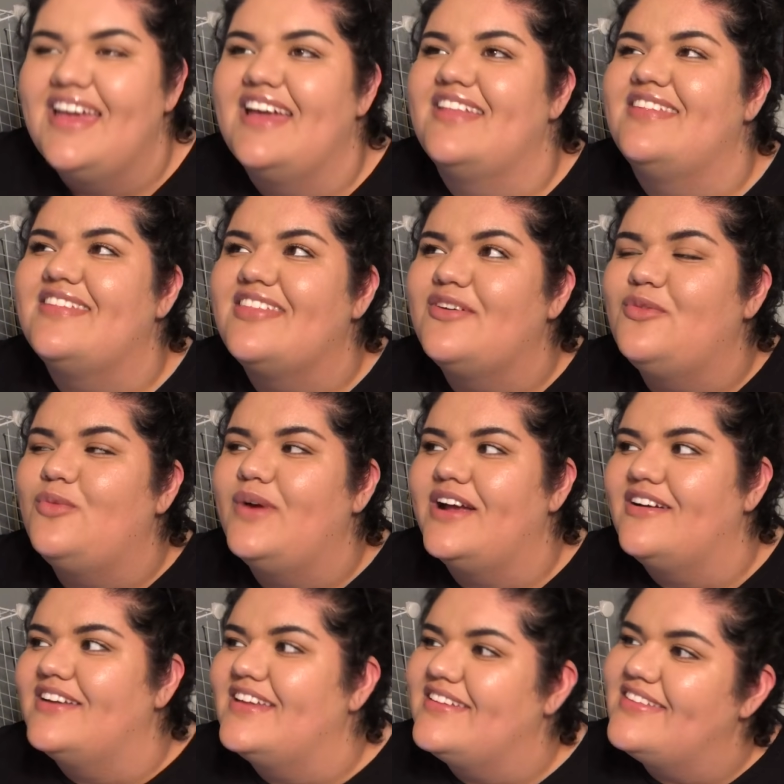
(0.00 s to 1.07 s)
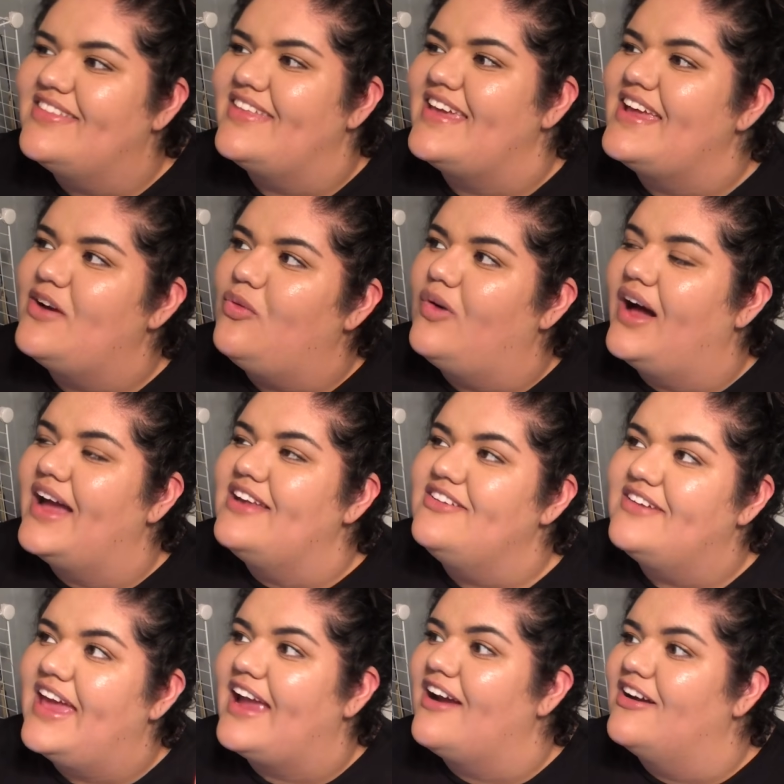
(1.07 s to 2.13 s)
it's the weirdest thing. Why do
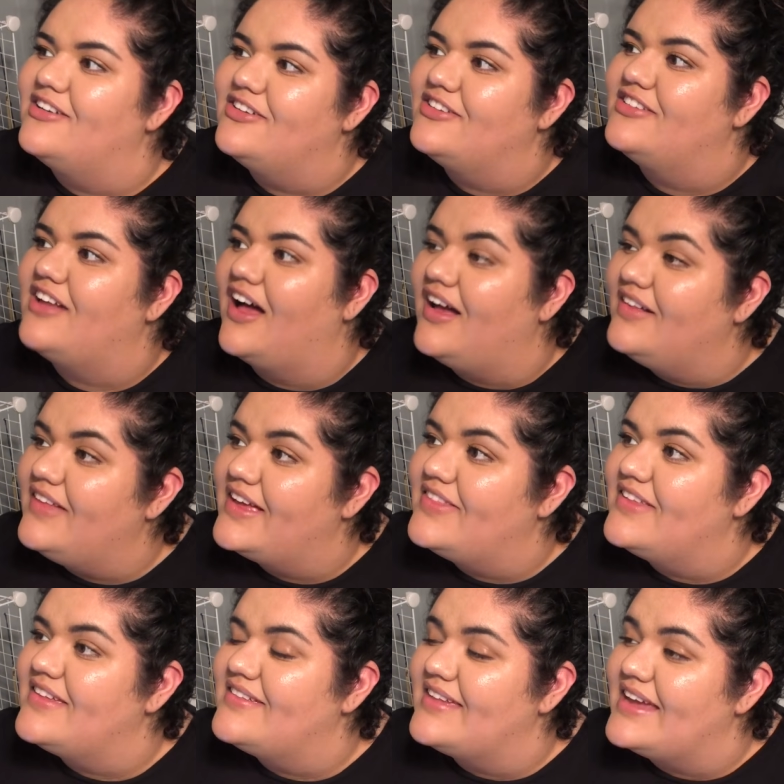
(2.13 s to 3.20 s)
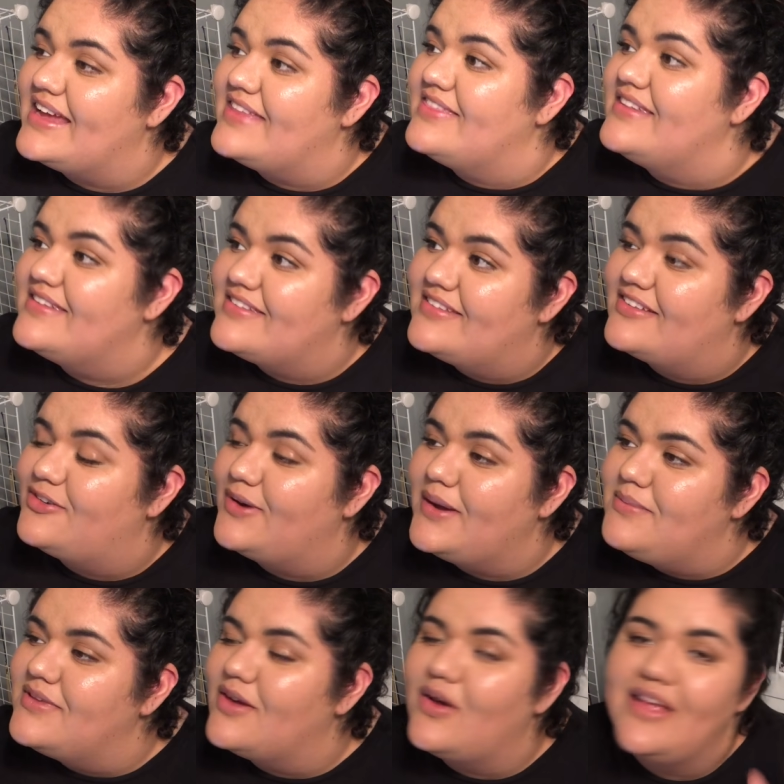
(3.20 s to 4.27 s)
characters talk like this in this
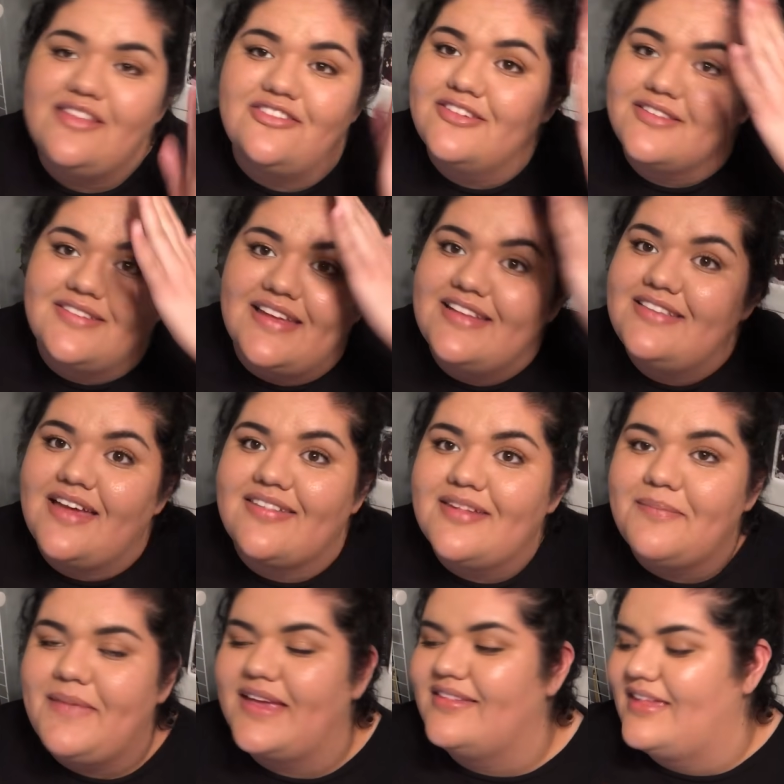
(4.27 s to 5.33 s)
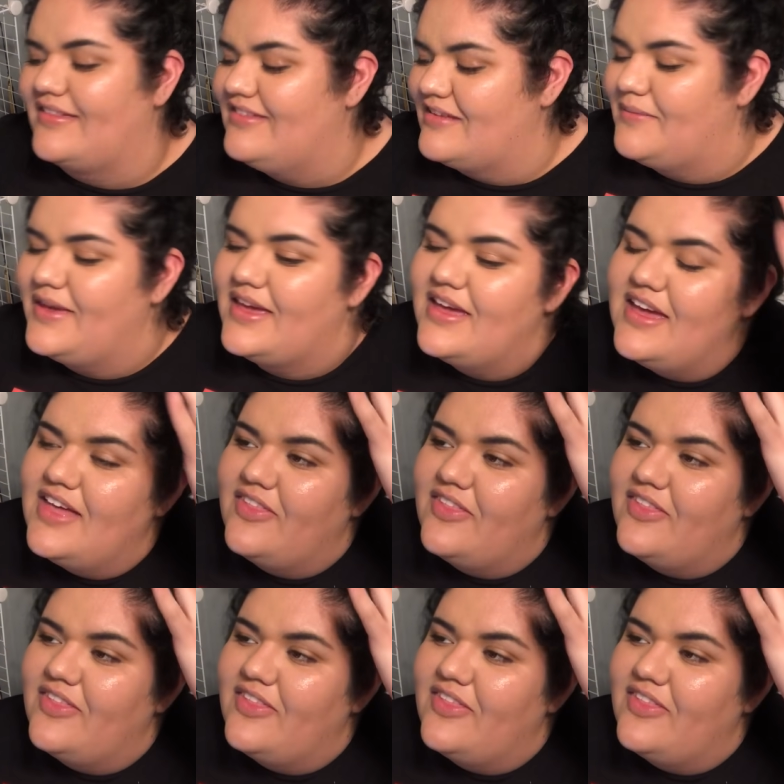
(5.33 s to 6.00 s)
script? It's just, it doesn't make sense to me.